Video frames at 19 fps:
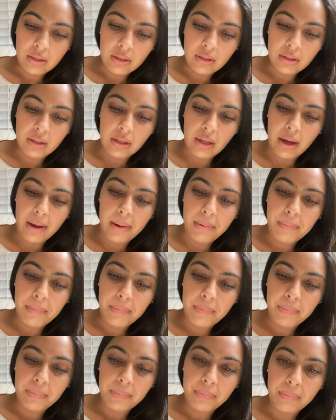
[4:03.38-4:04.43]
Yeah,
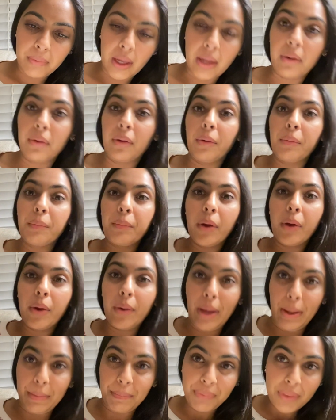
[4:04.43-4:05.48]
I don't know.
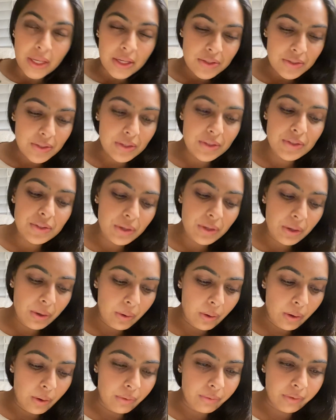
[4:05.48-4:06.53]
Okay, so let's go
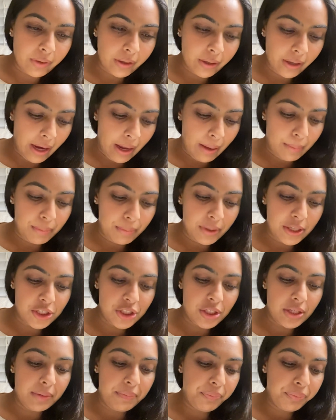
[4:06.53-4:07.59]
over
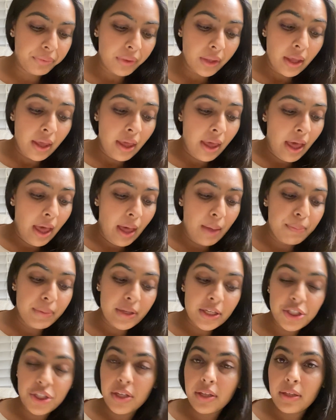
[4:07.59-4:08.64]
ambition.
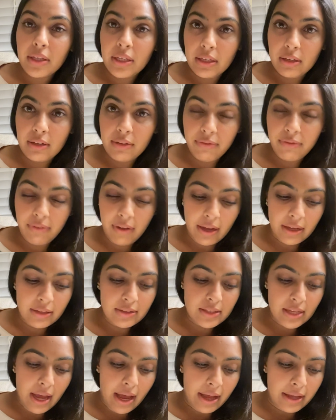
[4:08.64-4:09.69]
Ambition, he
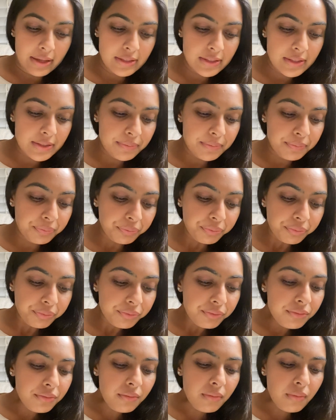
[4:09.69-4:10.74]
defines as,
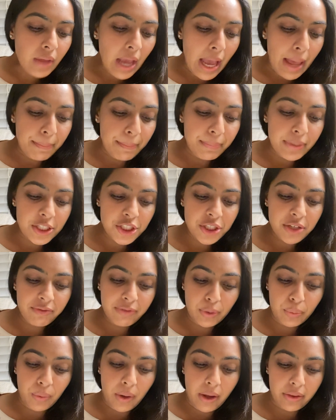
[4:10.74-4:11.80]
ambition
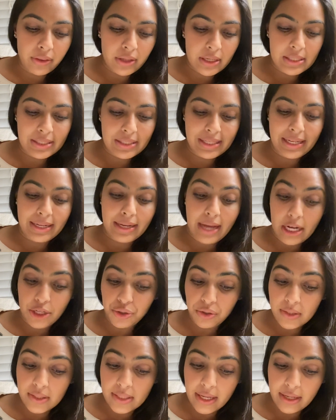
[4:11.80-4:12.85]
for wealth is a
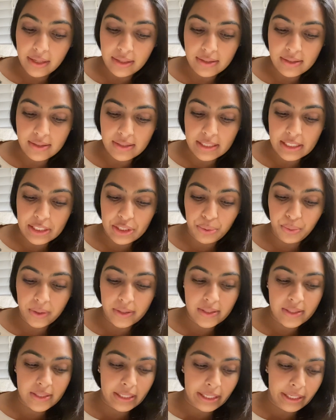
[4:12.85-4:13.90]
natural tendency
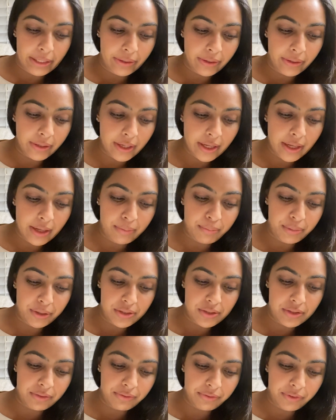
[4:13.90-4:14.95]
towards security and
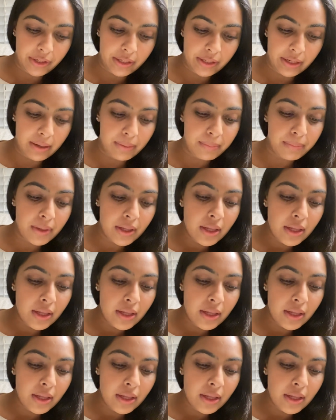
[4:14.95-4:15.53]
personal freedom.